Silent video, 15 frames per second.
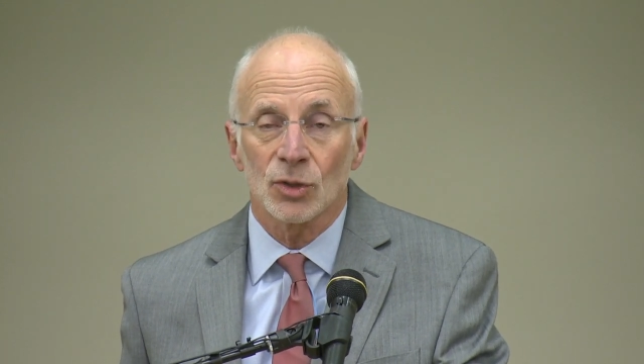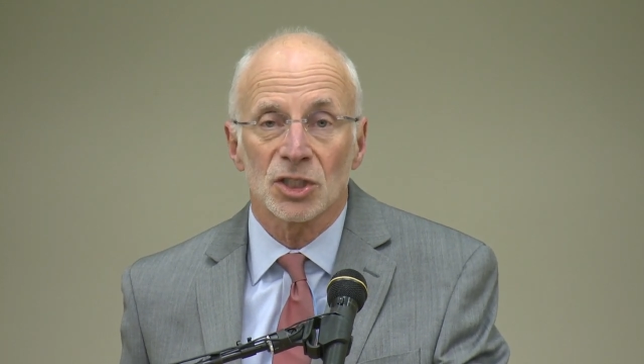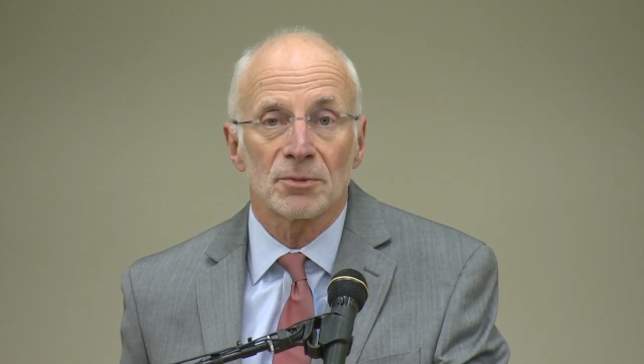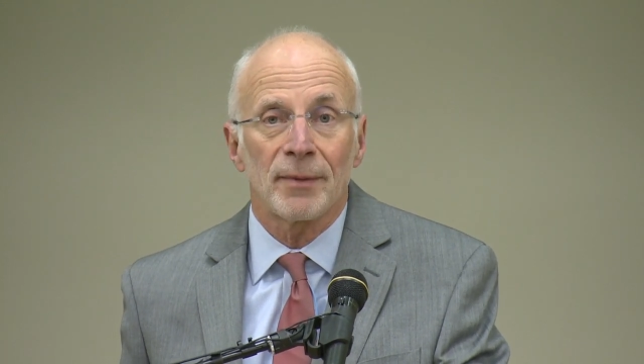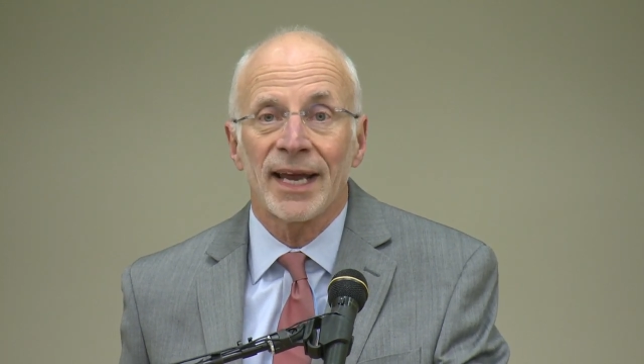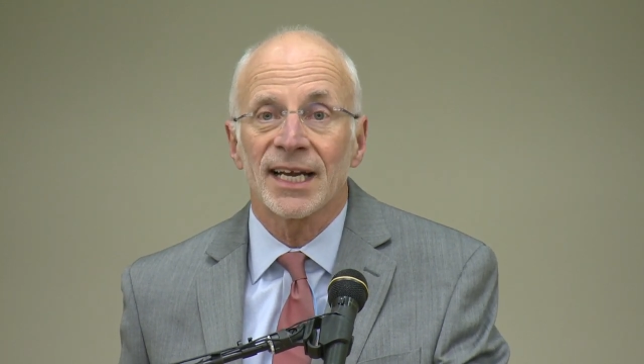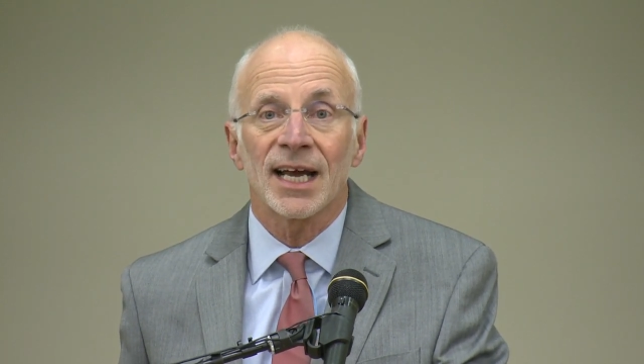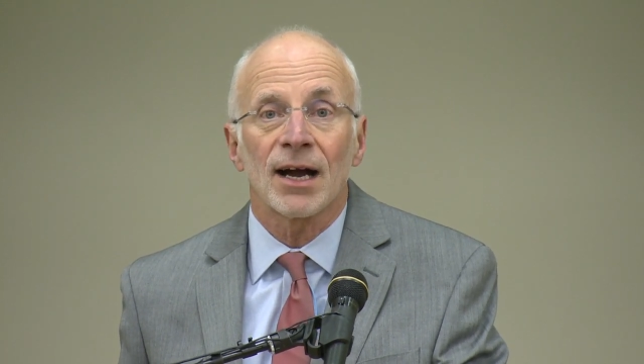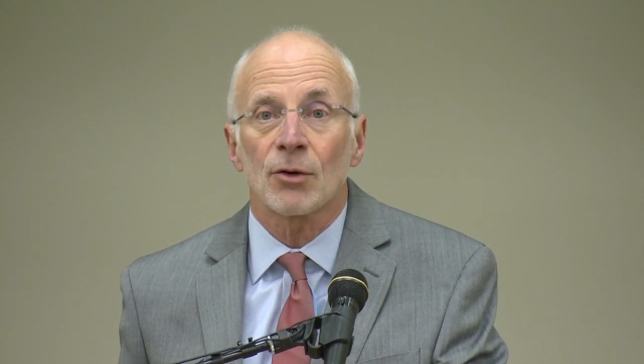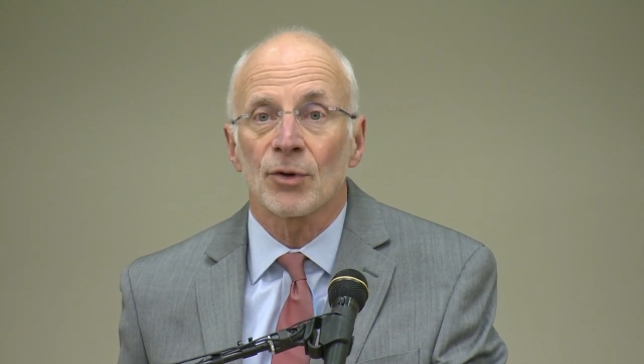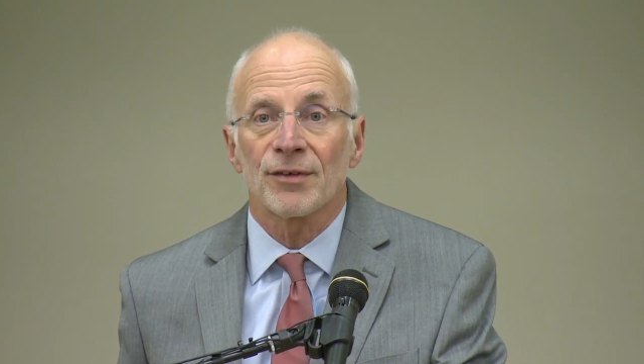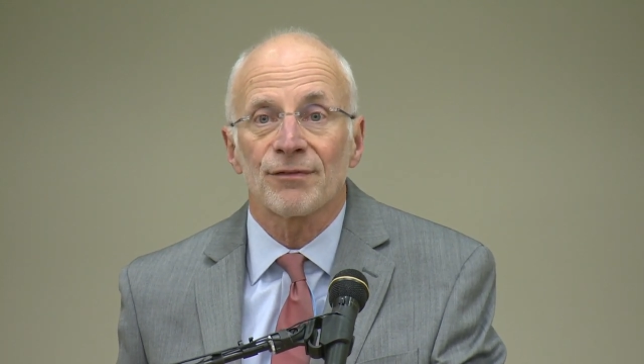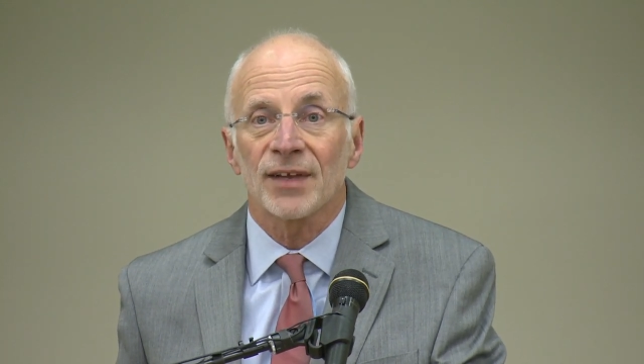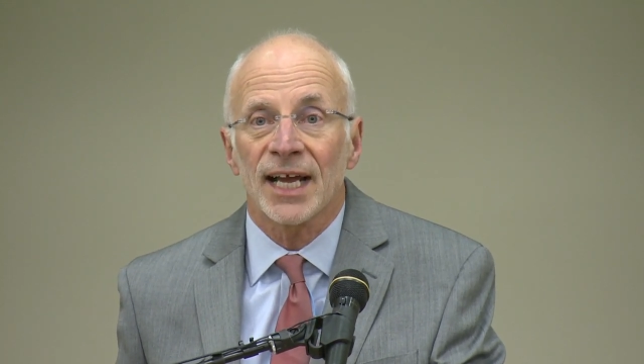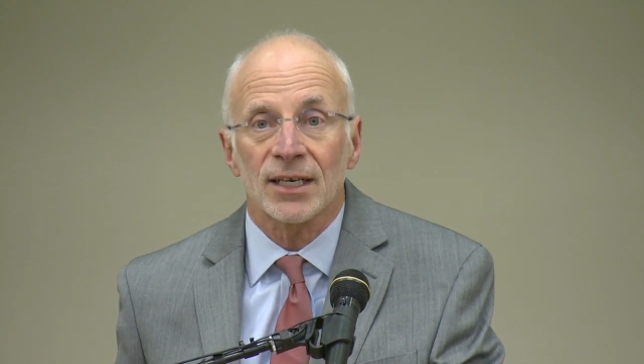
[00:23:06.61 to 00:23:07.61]
which may not
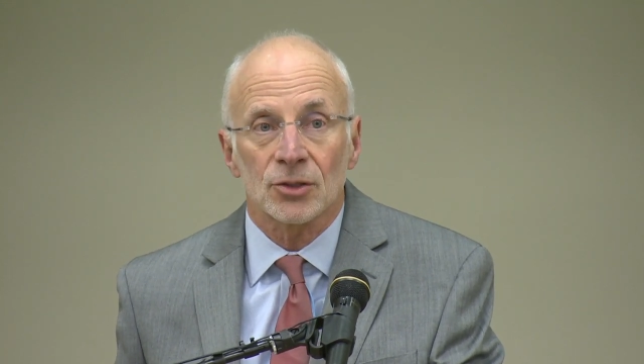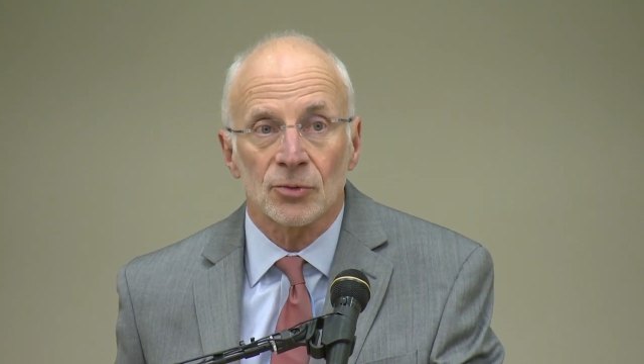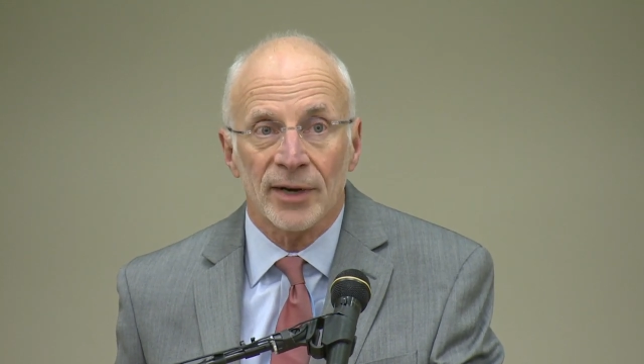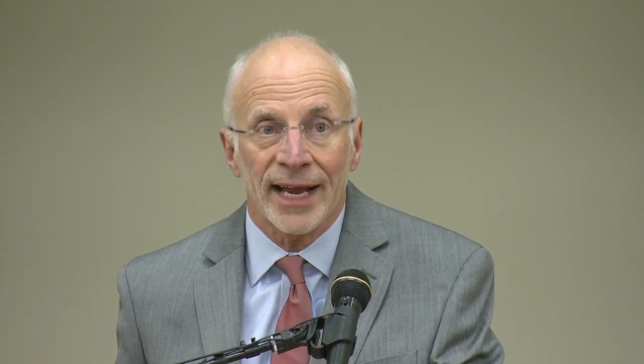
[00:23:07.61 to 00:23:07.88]
reflect